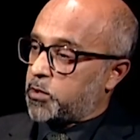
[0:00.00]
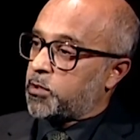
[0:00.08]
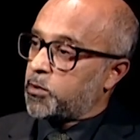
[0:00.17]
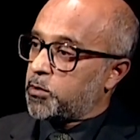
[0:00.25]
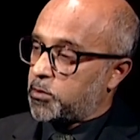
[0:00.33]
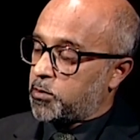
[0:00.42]

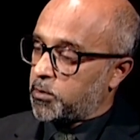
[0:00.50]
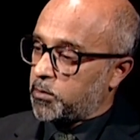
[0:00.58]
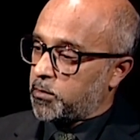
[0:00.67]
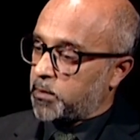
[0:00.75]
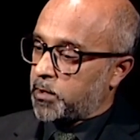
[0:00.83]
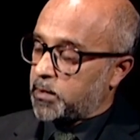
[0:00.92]
to, to
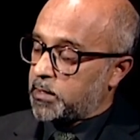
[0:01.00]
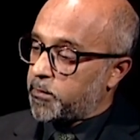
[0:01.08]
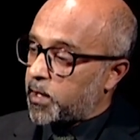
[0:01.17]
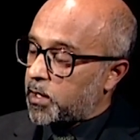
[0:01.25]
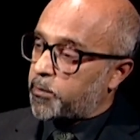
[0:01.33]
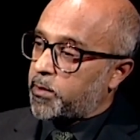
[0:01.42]
you know,
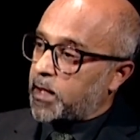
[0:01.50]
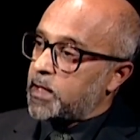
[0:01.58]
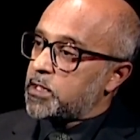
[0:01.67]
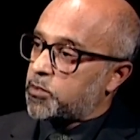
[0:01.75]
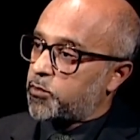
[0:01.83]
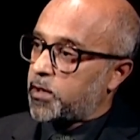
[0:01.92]
develop that
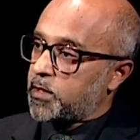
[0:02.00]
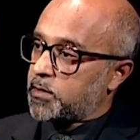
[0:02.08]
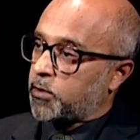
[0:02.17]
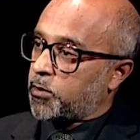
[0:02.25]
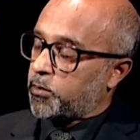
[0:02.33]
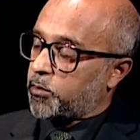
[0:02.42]
interest
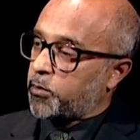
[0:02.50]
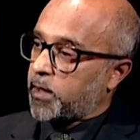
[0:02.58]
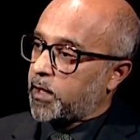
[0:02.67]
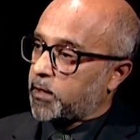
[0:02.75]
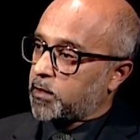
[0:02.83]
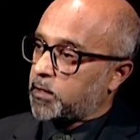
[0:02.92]
or, or
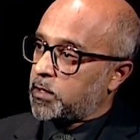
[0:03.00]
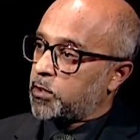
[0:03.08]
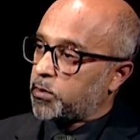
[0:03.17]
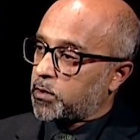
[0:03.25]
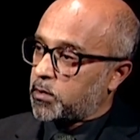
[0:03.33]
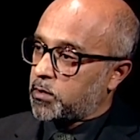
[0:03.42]
that
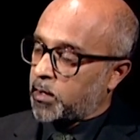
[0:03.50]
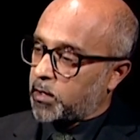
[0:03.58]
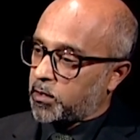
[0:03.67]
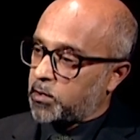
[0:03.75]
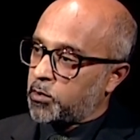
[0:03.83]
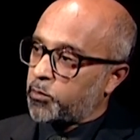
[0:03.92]
cu uh,
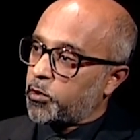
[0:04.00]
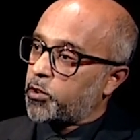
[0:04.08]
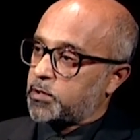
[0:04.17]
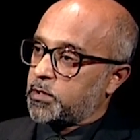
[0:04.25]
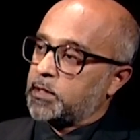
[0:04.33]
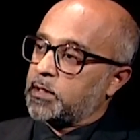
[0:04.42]

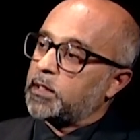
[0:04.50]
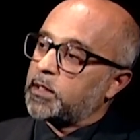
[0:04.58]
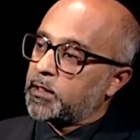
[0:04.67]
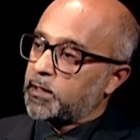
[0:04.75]
curiosity.